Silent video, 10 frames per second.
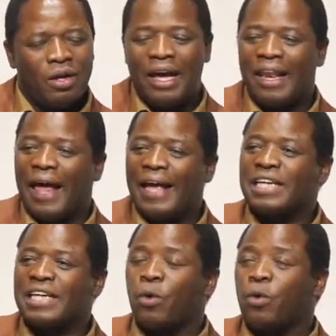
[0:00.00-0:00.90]

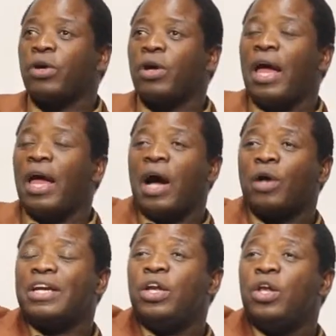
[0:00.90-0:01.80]
Elijah could
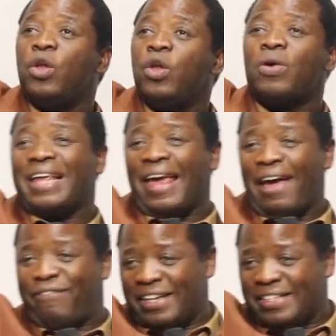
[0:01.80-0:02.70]
actually lock the
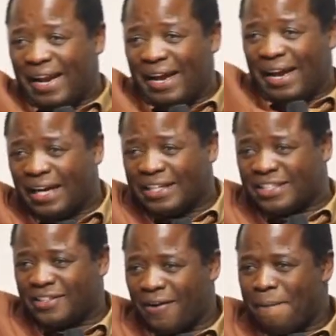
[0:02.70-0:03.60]
heavens like
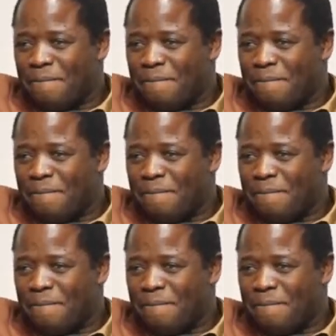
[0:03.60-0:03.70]
that